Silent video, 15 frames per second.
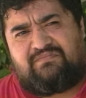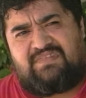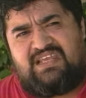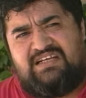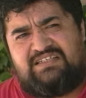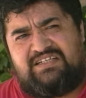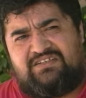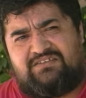
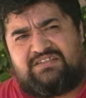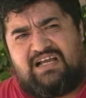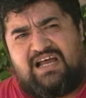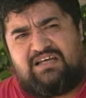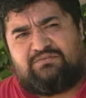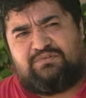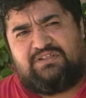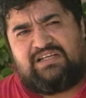and tell
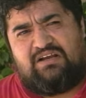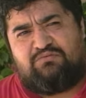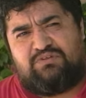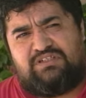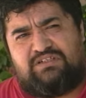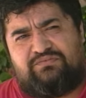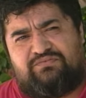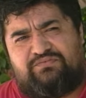God, well, I
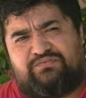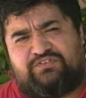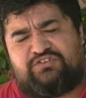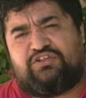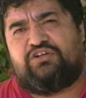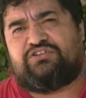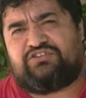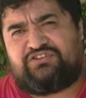would have
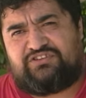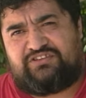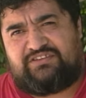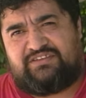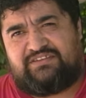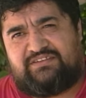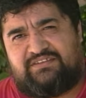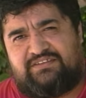searched